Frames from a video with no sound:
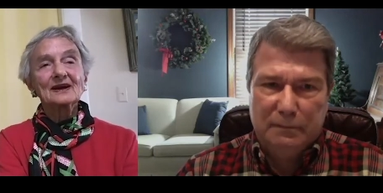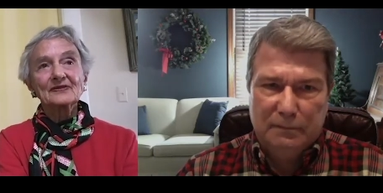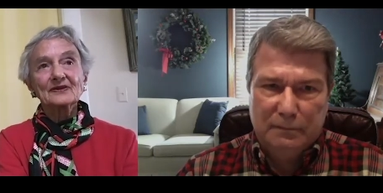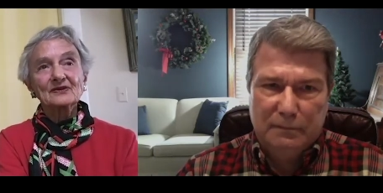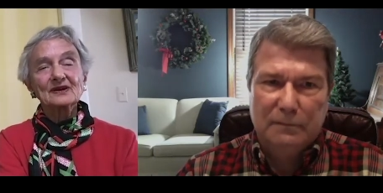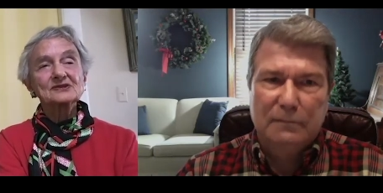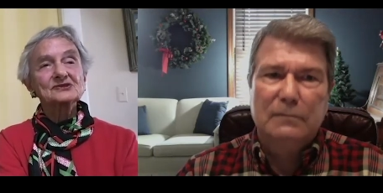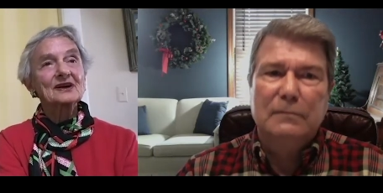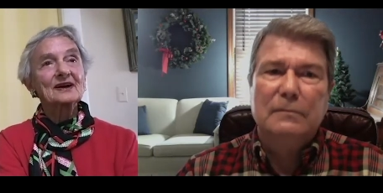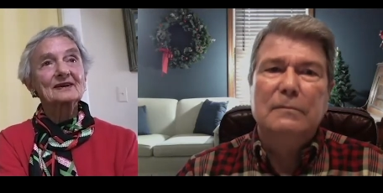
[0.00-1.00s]
Speaker 1: uh, the Christ
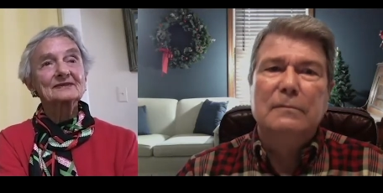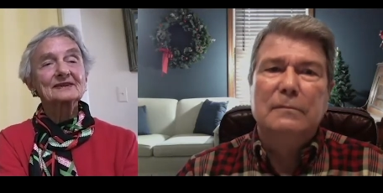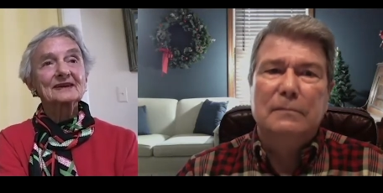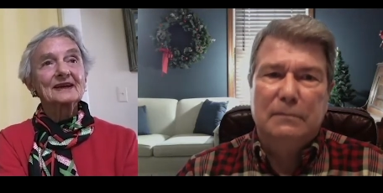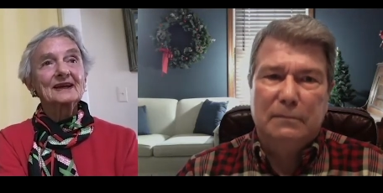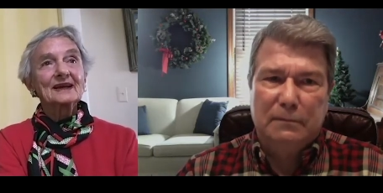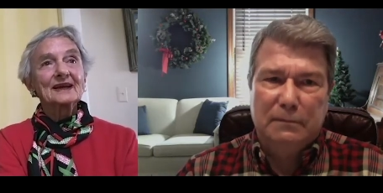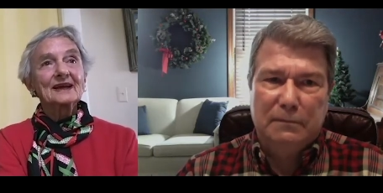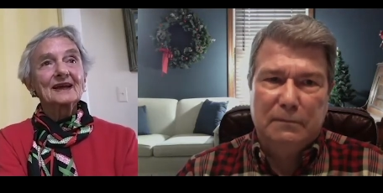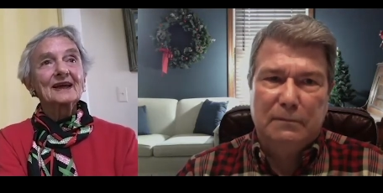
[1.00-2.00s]
child.
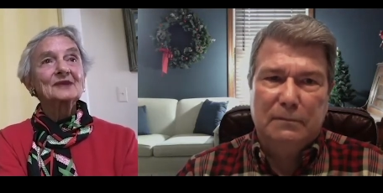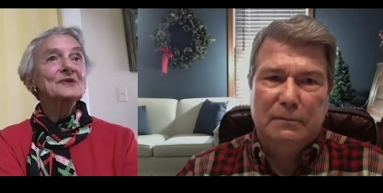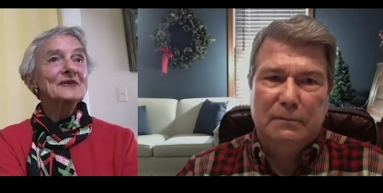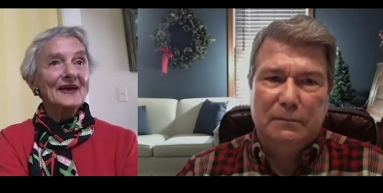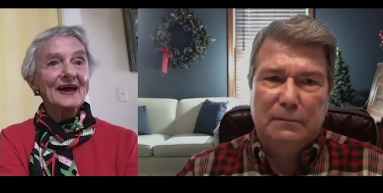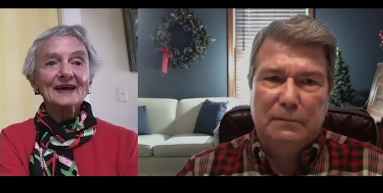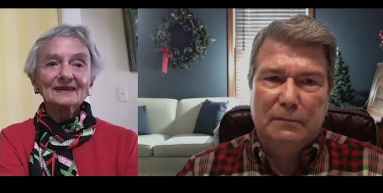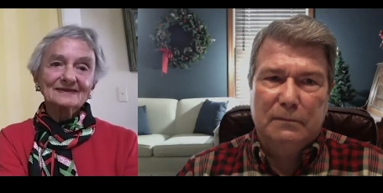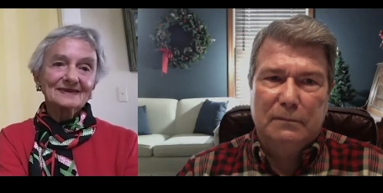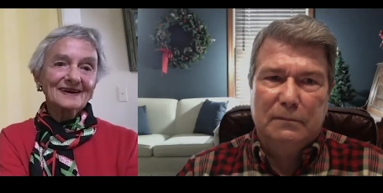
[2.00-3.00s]
And with that,
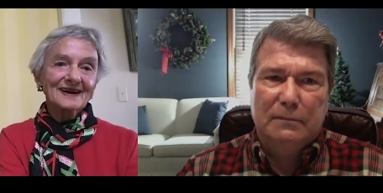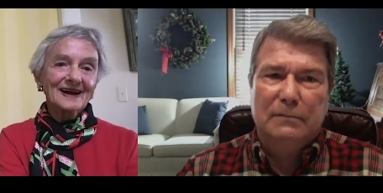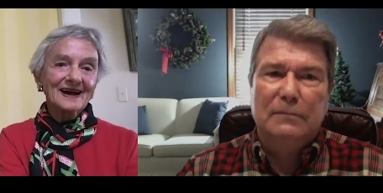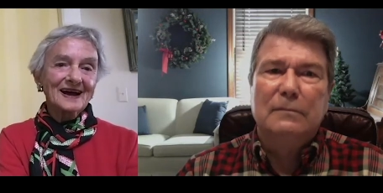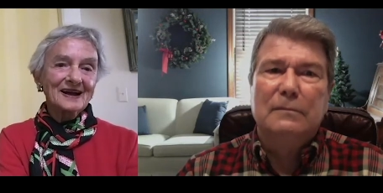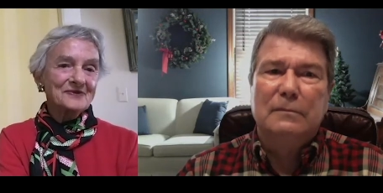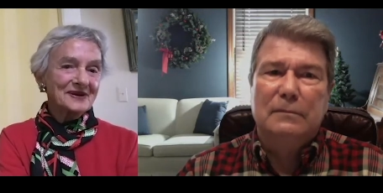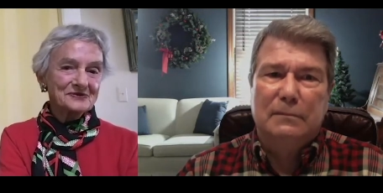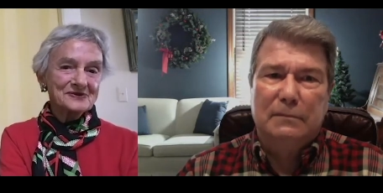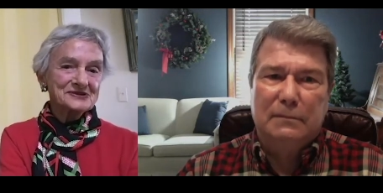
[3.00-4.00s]
I
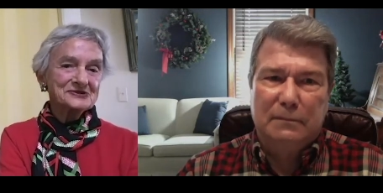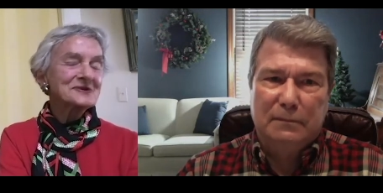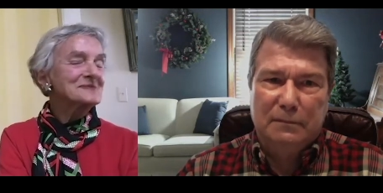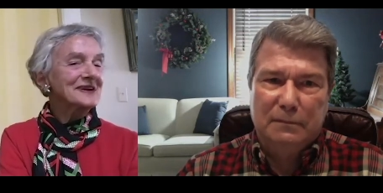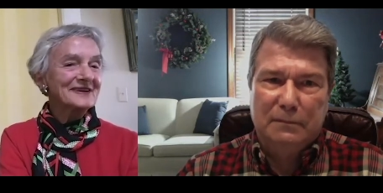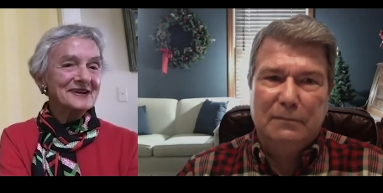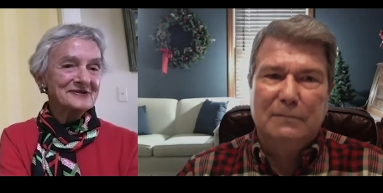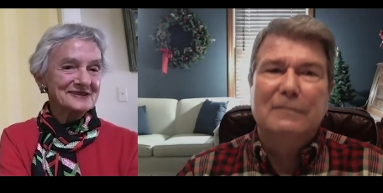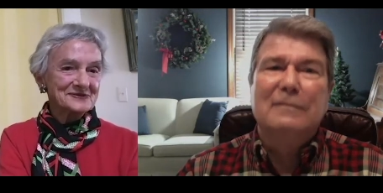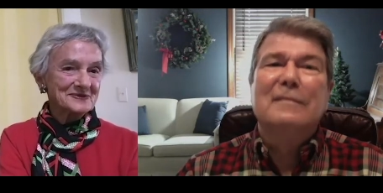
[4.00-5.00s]
want to wish you a Merry
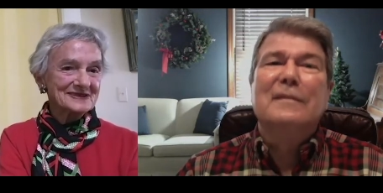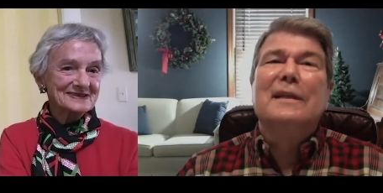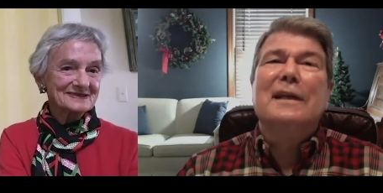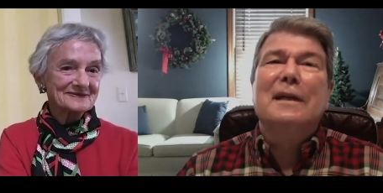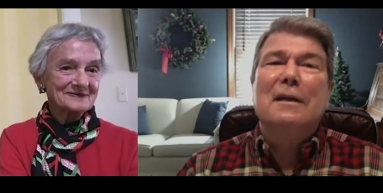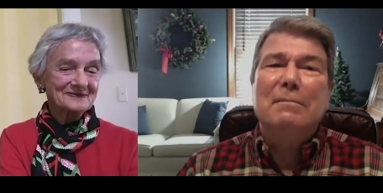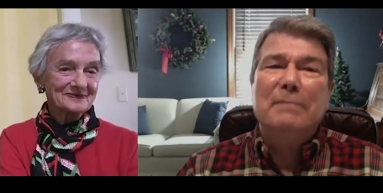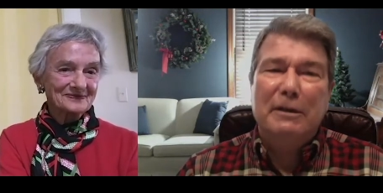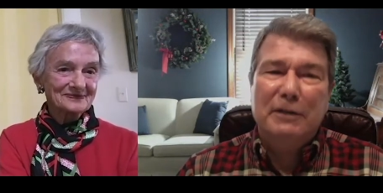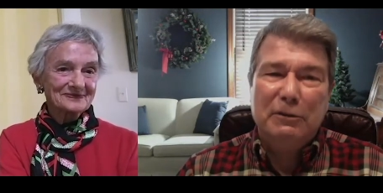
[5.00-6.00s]
Christmas.
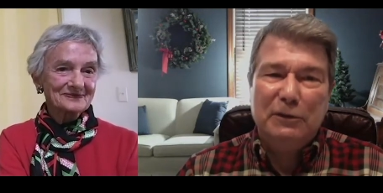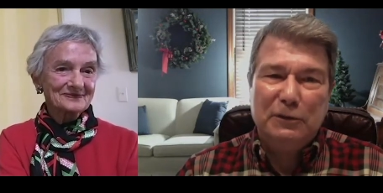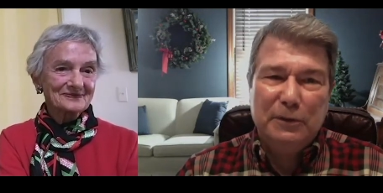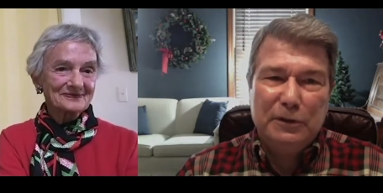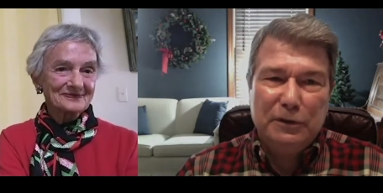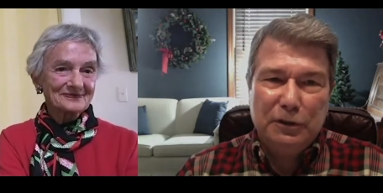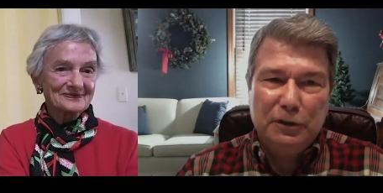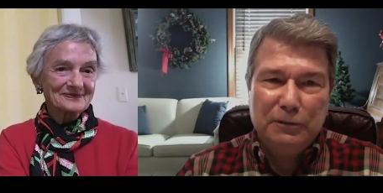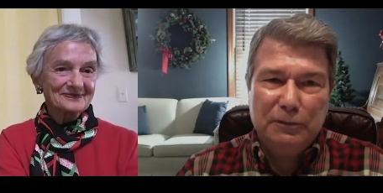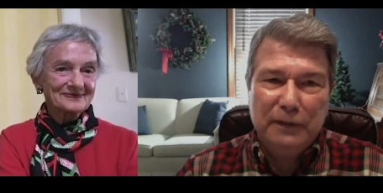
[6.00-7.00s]
Speaker 2: Merry Christmas to
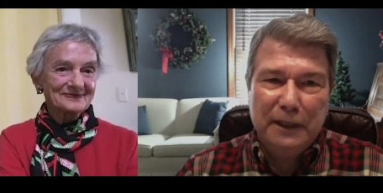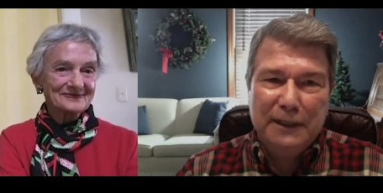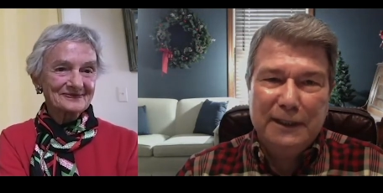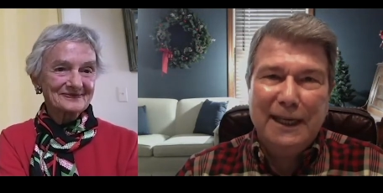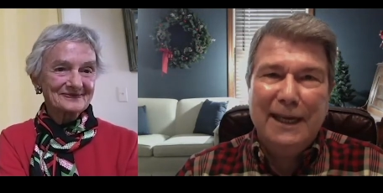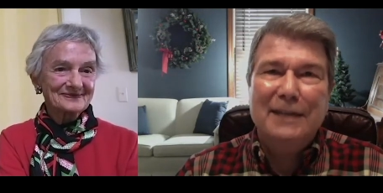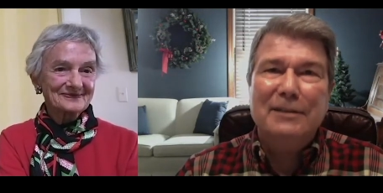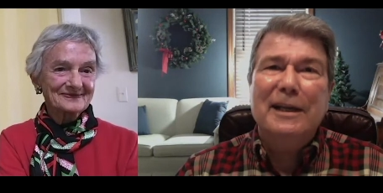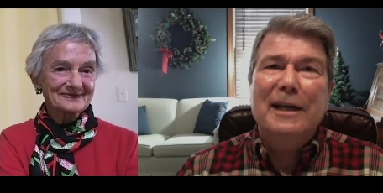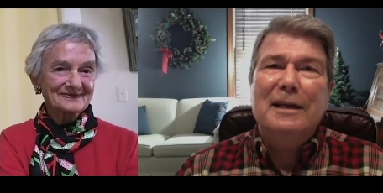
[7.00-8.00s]
you, Frannie.
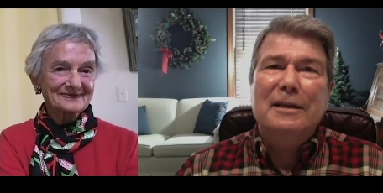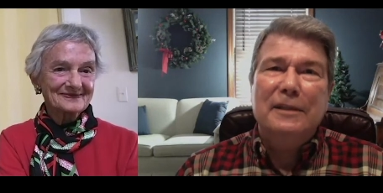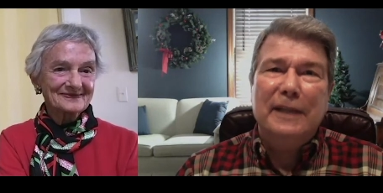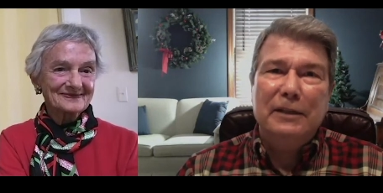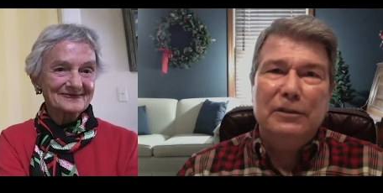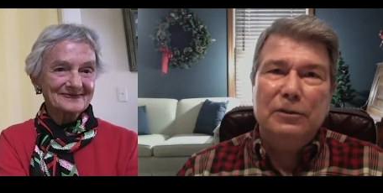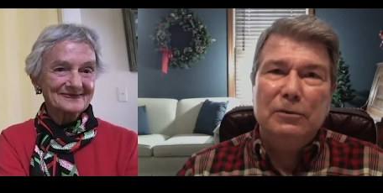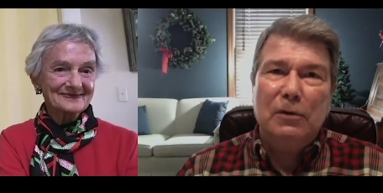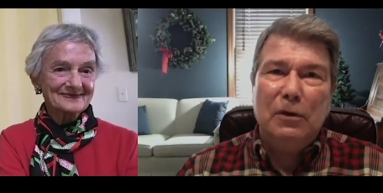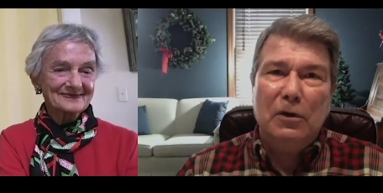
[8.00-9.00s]
And thank
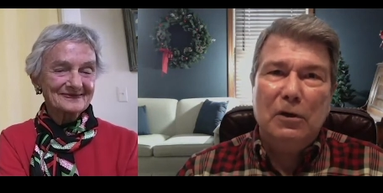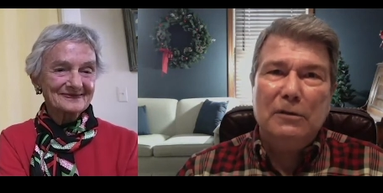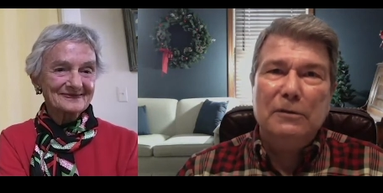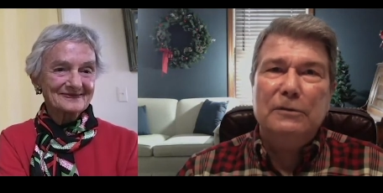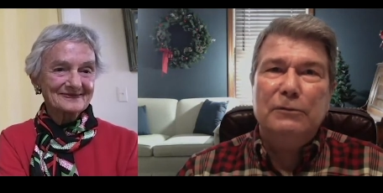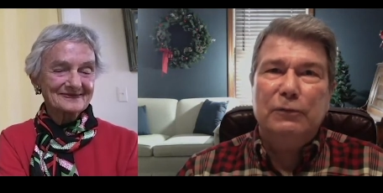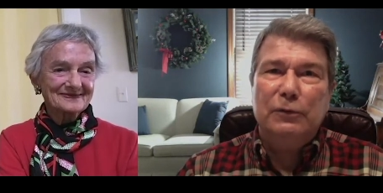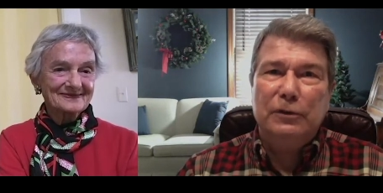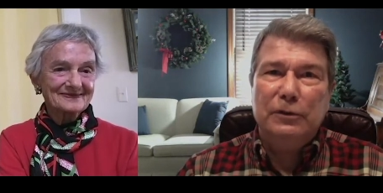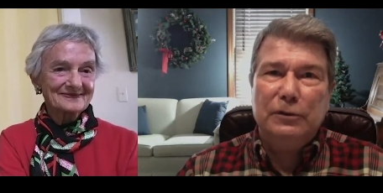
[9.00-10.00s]
you all
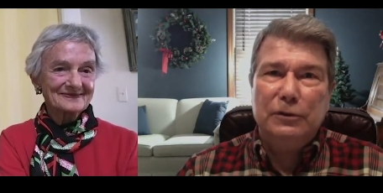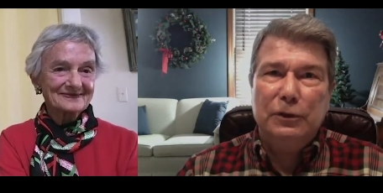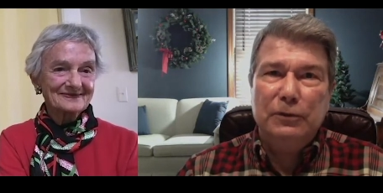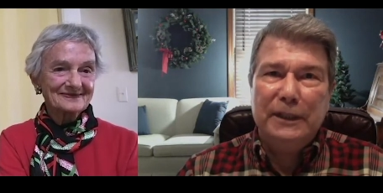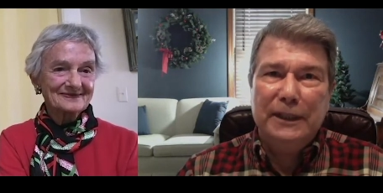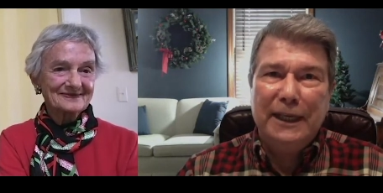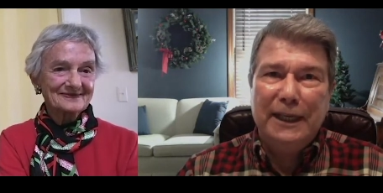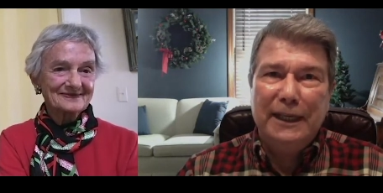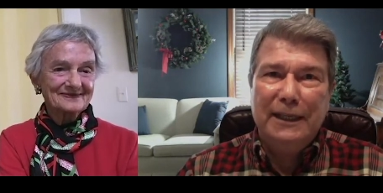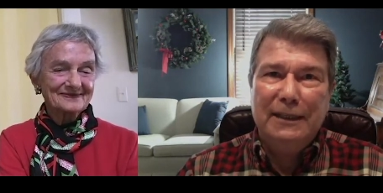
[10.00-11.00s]
for tuning
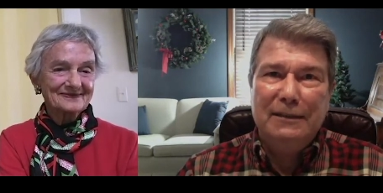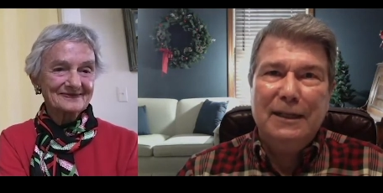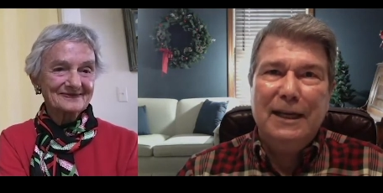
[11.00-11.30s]
in